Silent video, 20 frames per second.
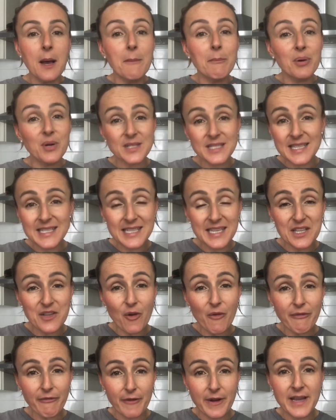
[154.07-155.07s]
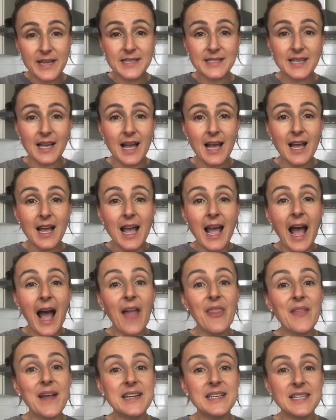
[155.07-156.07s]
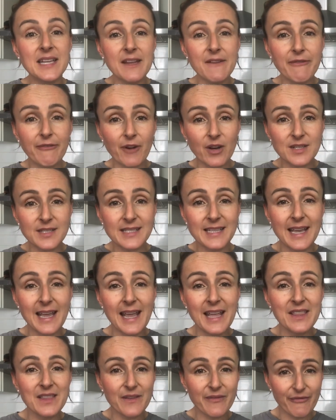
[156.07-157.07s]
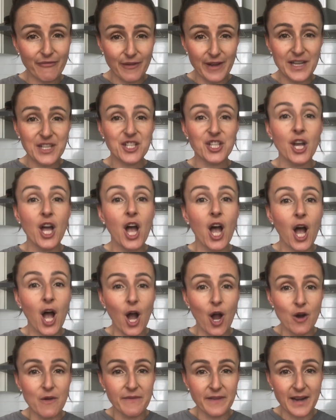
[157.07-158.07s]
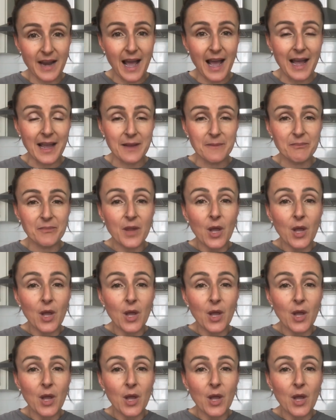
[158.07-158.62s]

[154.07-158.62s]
put it in your freezer and then defrost it in the fridge overnight.